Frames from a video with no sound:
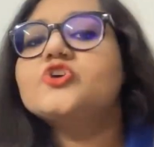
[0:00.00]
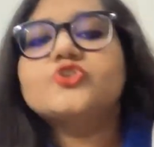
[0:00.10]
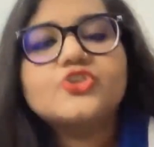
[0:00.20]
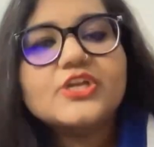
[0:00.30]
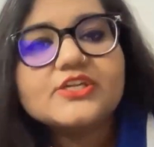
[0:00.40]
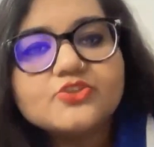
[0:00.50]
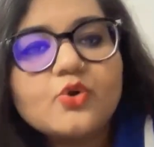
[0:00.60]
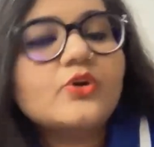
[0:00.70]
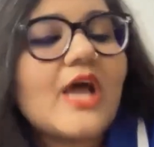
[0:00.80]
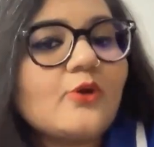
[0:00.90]
So there is
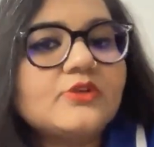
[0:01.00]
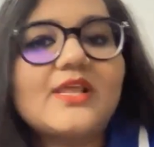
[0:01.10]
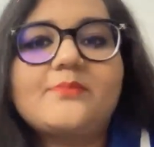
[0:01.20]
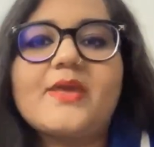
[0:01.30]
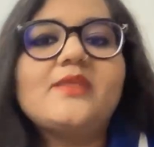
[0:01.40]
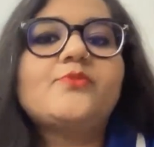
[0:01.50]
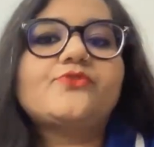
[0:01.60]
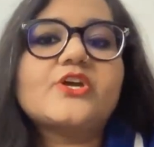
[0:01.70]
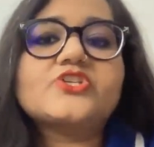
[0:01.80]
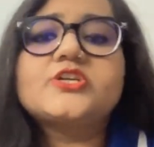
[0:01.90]
no doubt that many
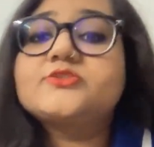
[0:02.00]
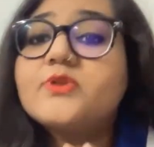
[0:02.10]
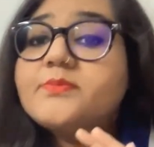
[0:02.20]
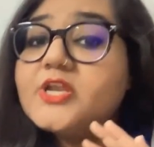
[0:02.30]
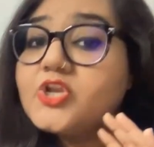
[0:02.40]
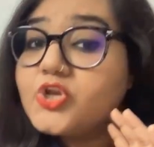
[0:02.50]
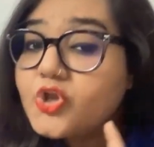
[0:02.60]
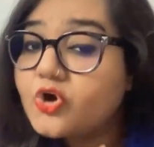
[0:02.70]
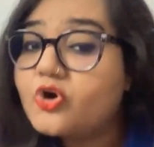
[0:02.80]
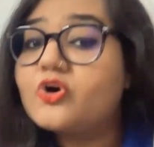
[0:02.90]
professionals will be
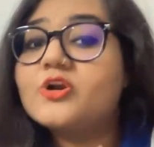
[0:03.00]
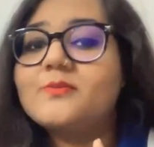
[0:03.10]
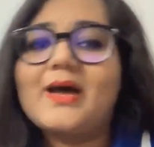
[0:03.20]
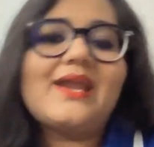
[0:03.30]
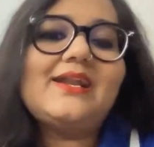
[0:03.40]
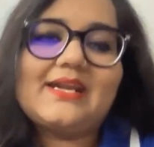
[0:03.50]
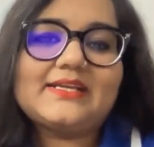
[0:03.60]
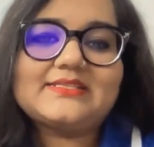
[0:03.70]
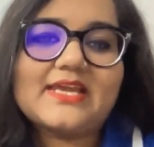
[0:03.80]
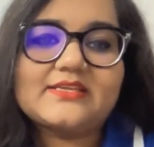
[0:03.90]
lured by
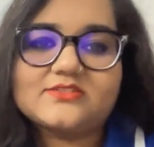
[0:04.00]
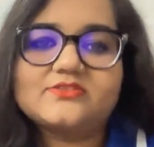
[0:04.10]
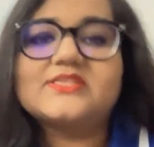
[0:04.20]
data science.